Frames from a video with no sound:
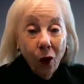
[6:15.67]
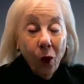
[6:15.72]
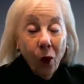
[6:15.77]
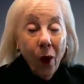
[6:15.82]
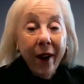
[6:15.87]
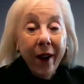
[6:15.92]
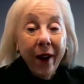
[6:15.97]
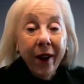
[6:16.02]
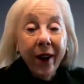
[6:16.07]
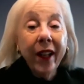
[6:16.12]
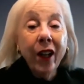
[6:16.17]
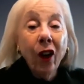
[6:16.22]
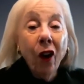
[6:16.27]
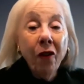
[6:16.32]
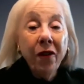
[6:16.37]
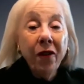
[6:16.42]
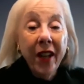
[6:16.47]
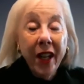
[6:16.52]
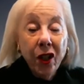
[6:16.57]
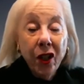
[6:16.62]
where
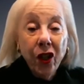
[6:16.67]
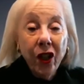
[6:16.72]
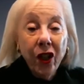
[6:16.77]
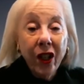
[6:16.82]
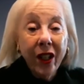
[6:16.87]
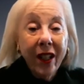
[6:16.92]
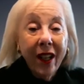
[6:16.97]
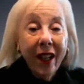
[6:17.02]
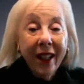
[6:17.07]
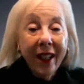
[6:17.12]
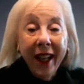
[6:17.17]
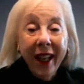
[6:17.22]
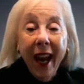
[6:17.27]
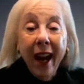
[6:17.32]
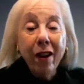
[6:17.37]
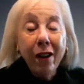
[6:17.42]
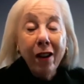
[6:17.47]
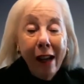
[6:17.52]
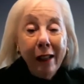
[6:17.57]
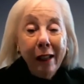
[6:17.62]
innovation
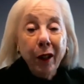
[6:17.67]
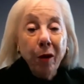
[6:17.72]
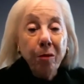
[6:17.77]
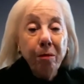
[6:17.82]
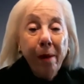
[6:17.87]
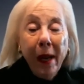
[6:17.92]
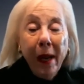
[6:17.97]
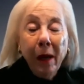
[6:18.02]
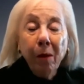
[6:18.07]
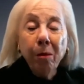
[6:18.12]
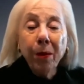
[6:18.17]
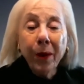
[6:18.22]
carries a big